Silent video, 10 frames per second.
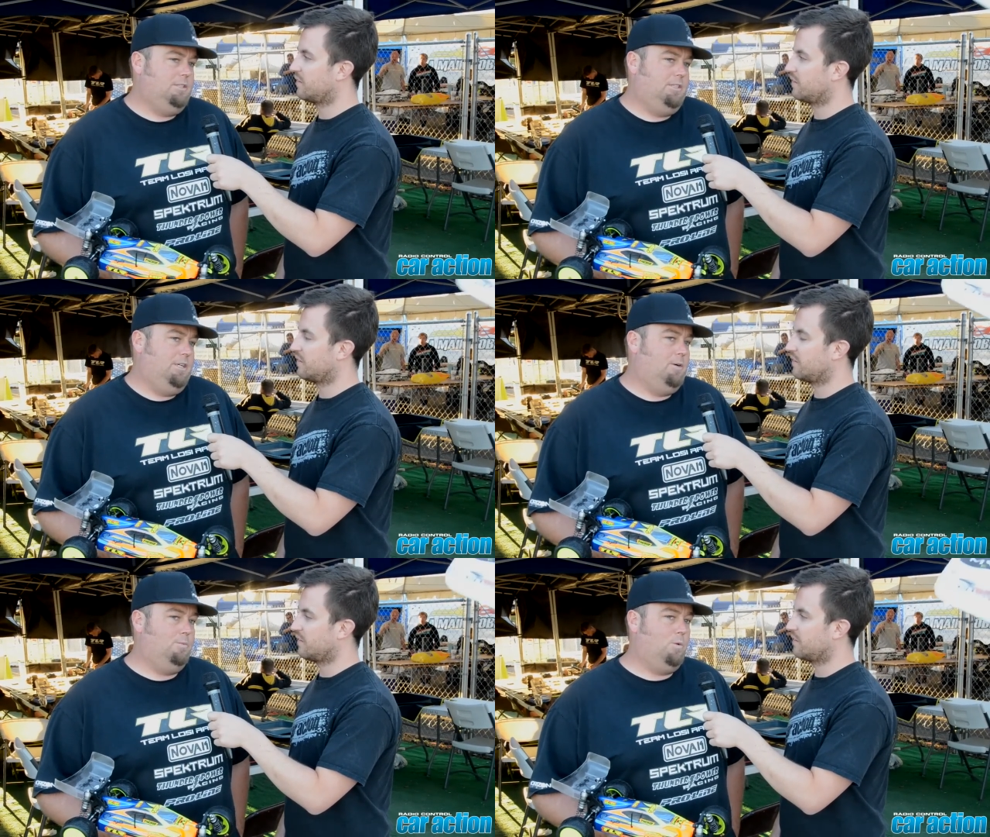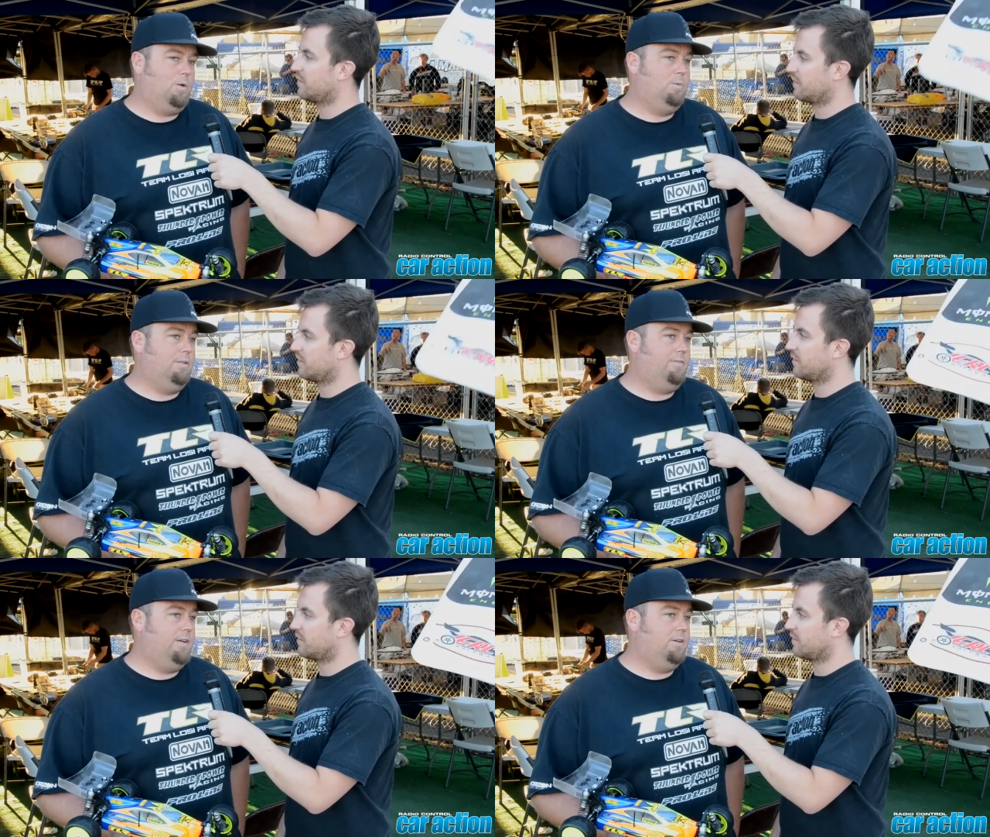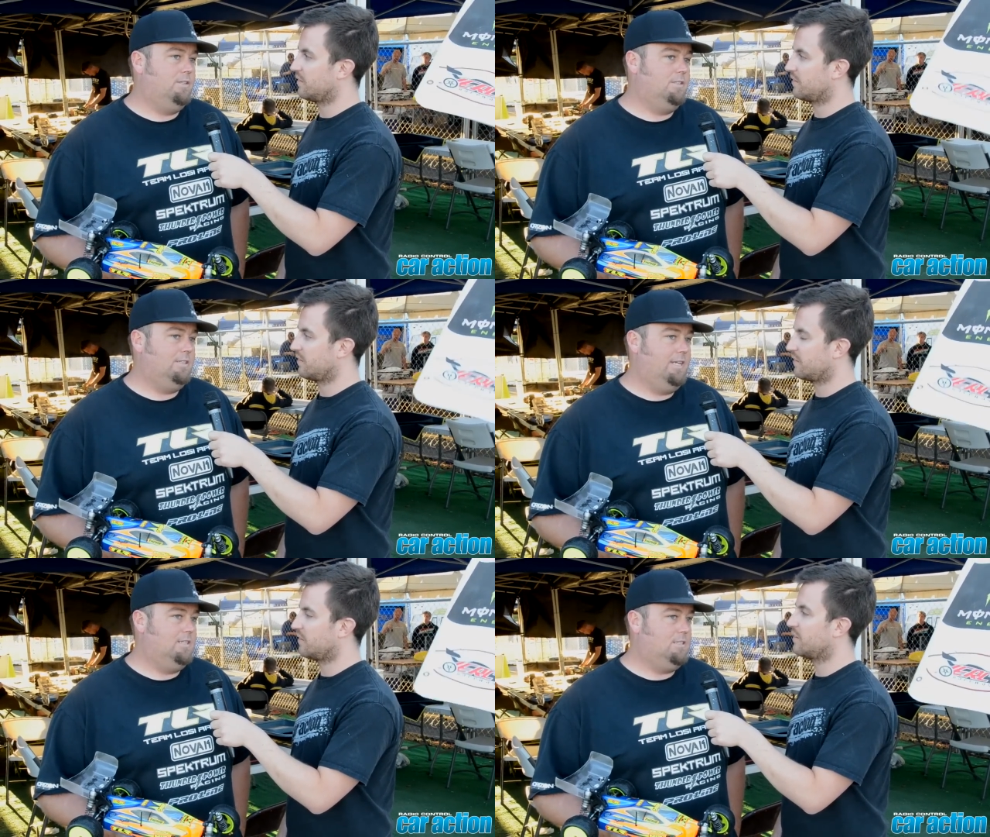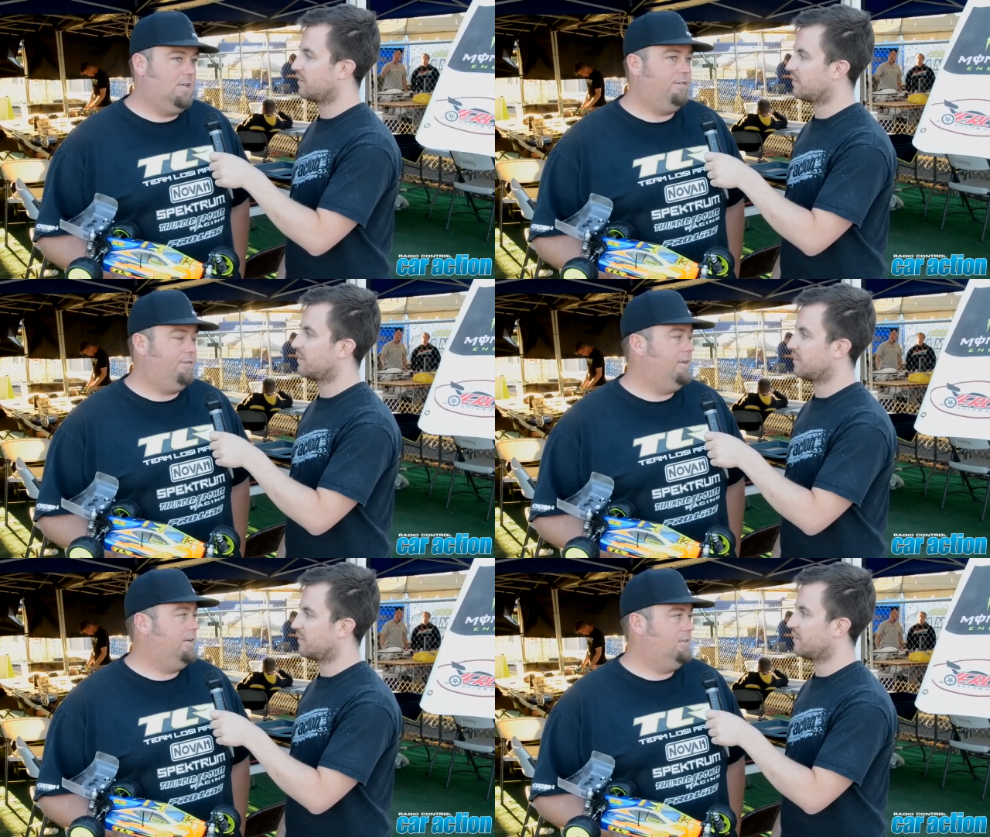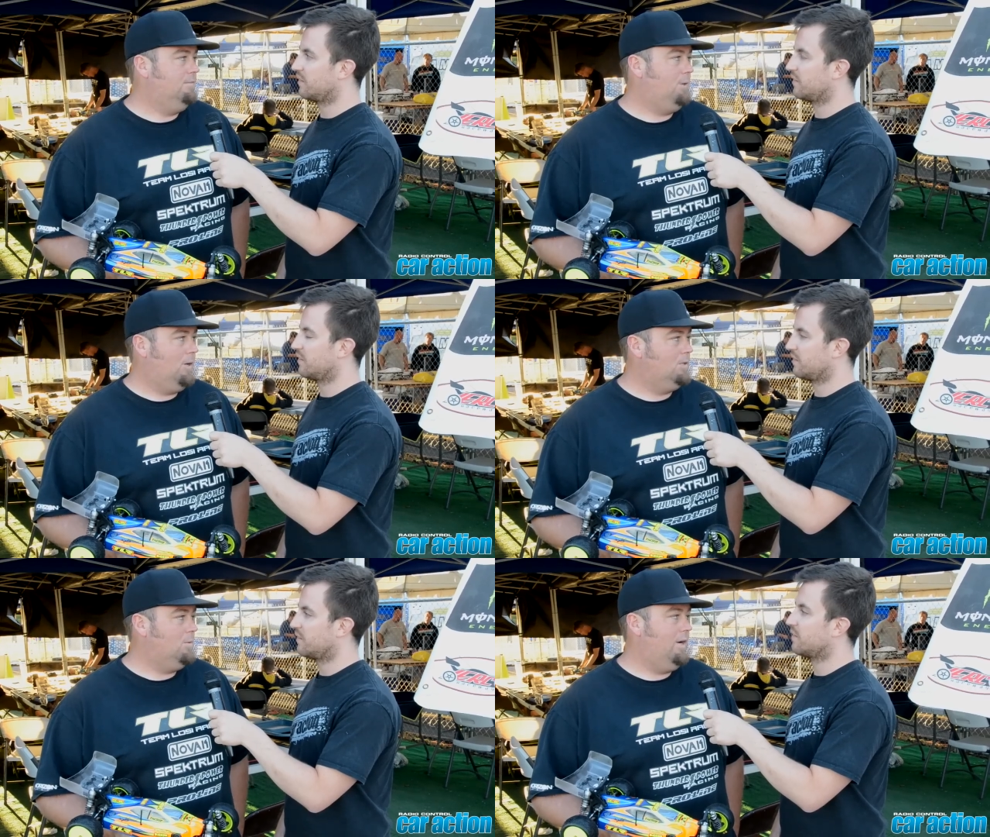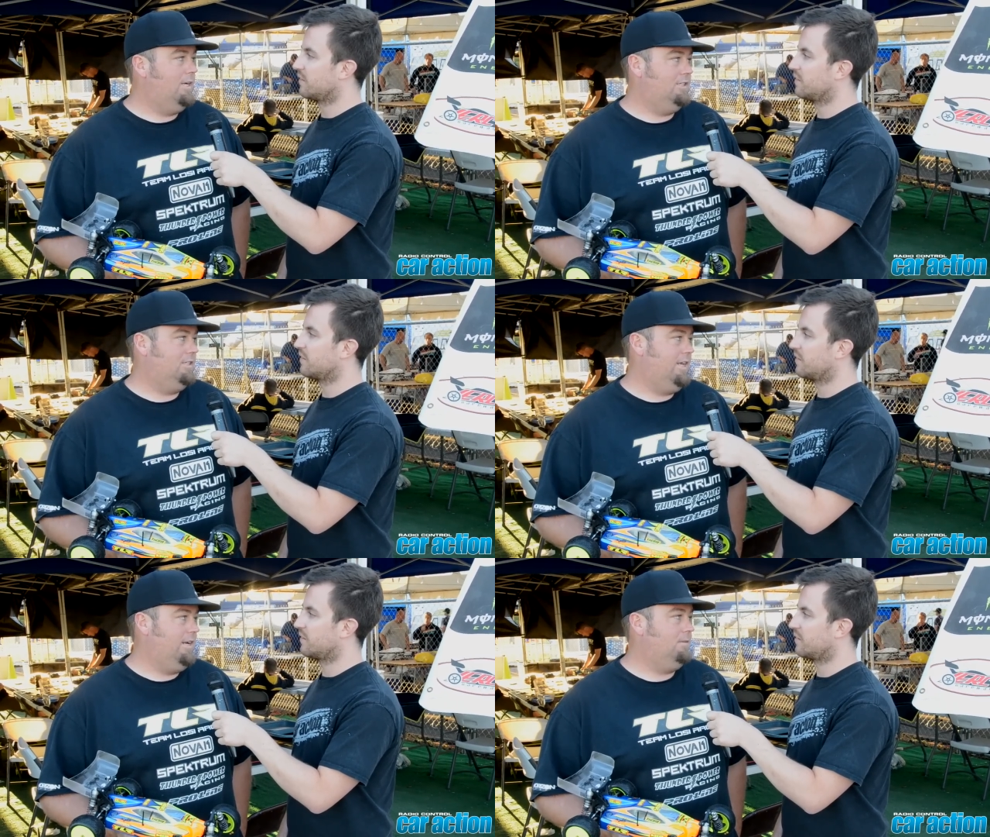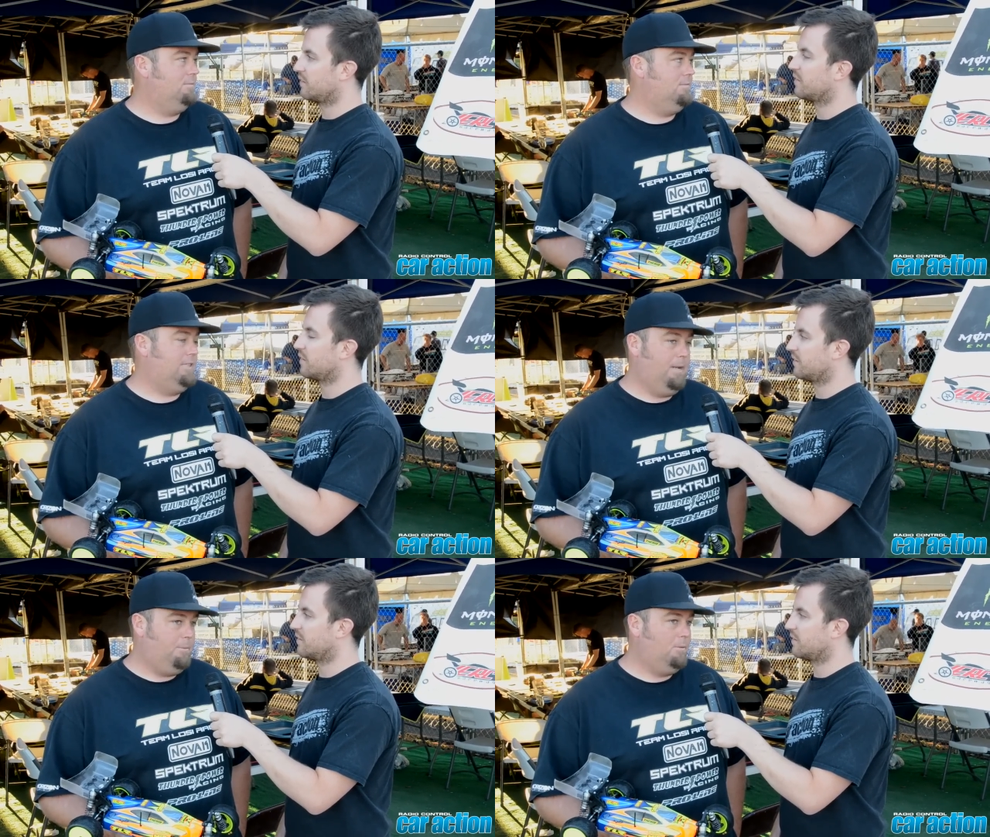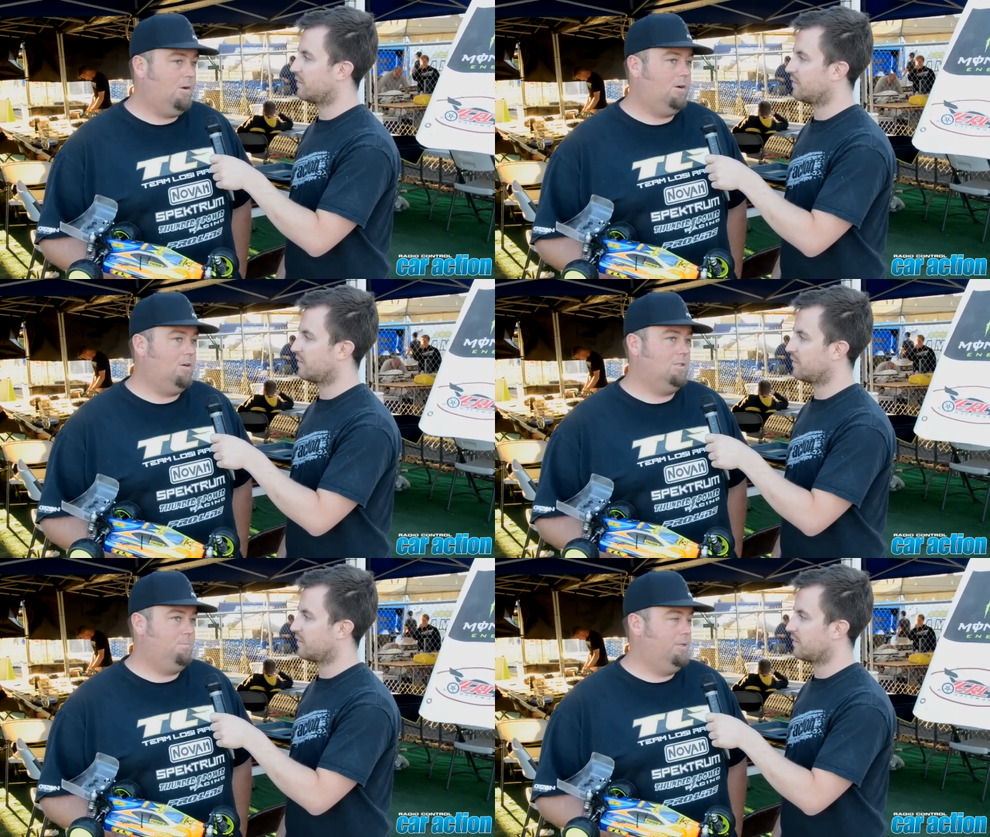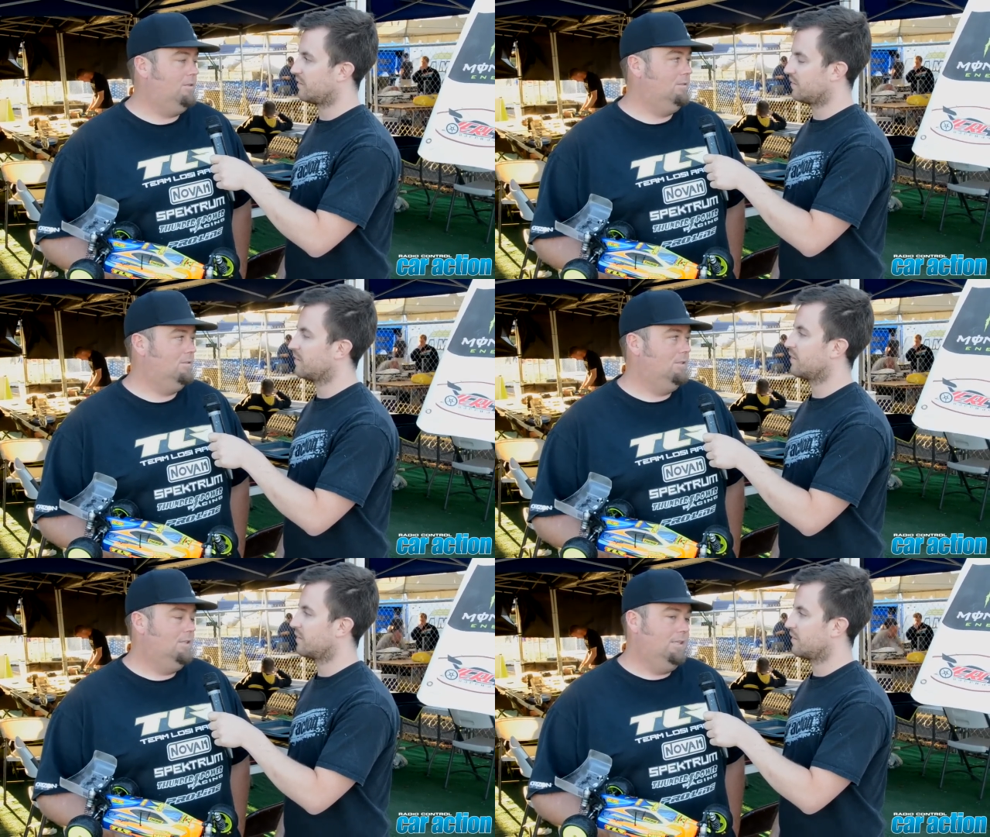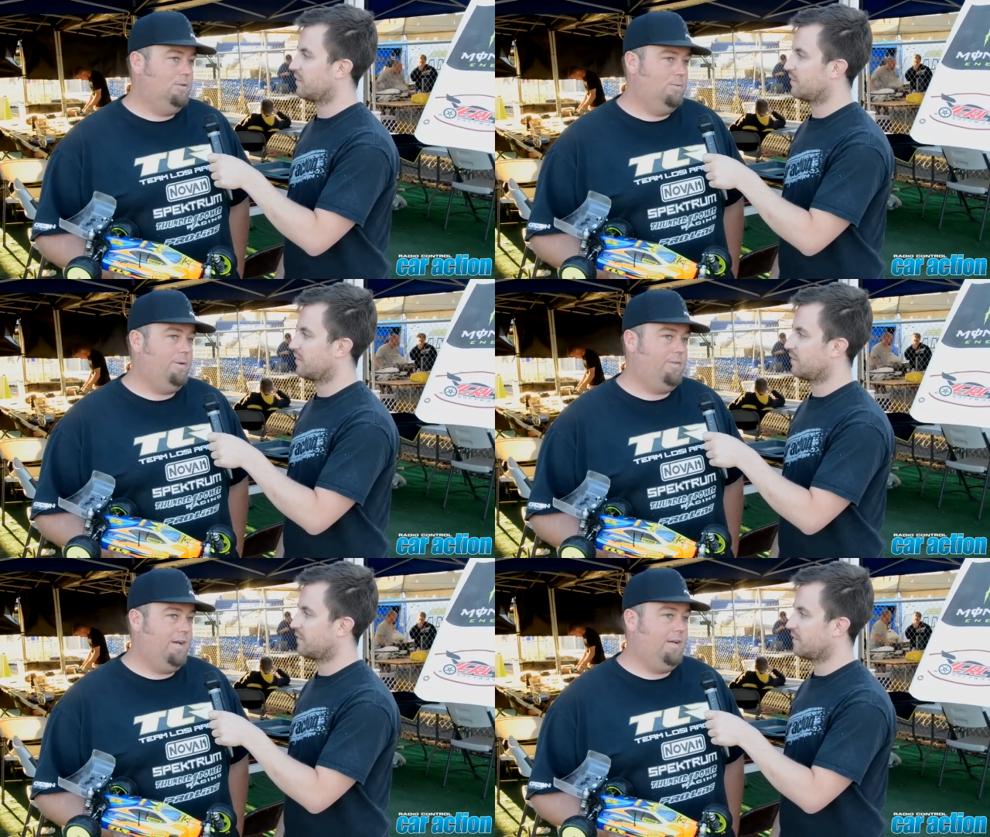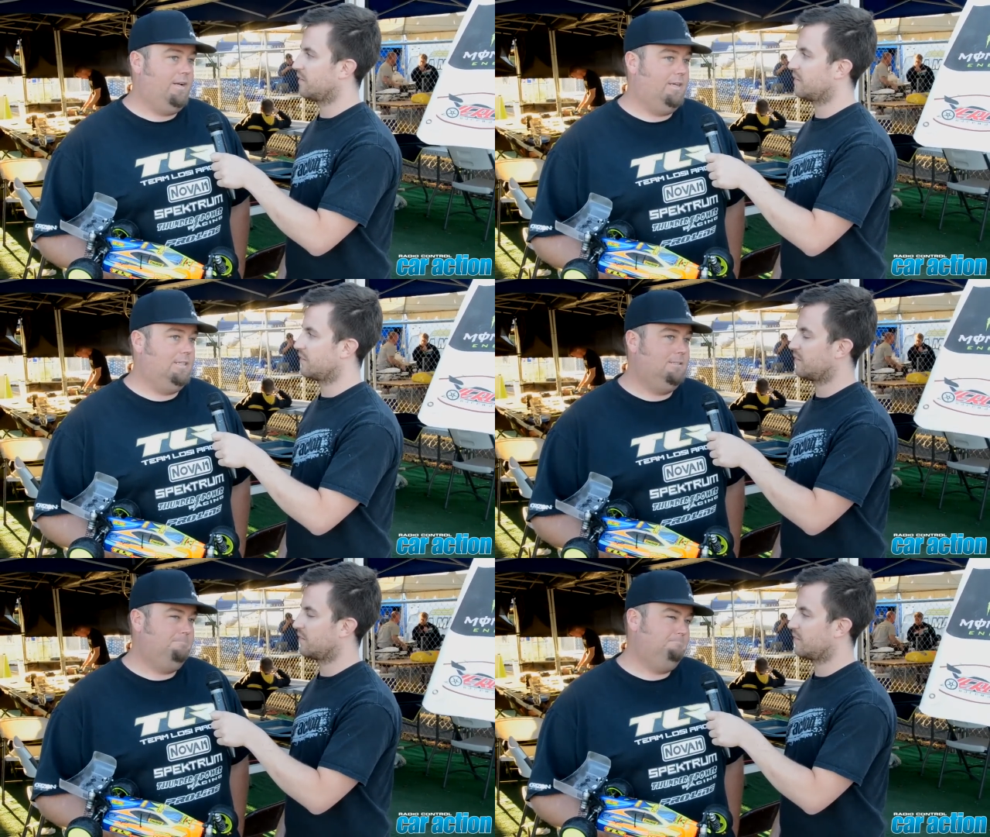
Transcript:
Speaker 1: you know, working with the vendors and getting stuff in parts wise, just getting sample cars built. We've had uh,